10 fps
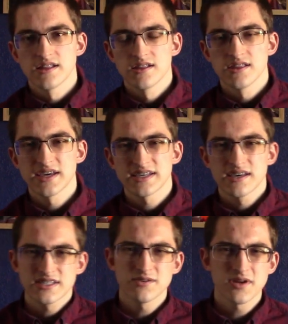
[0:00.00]

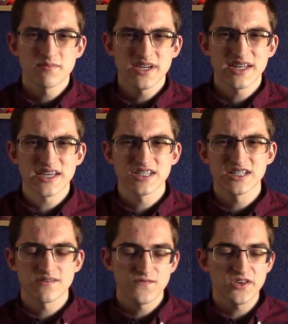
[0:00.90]
Like, see what I mean? It
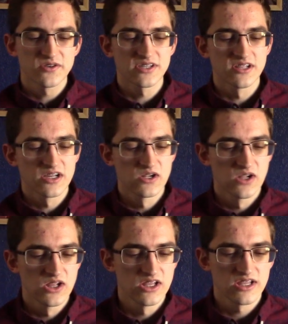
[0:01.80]
just feels a
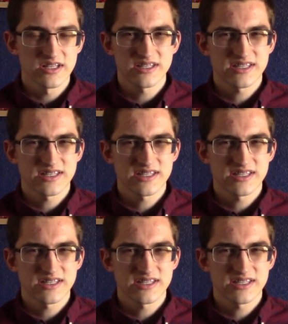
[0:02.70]
little...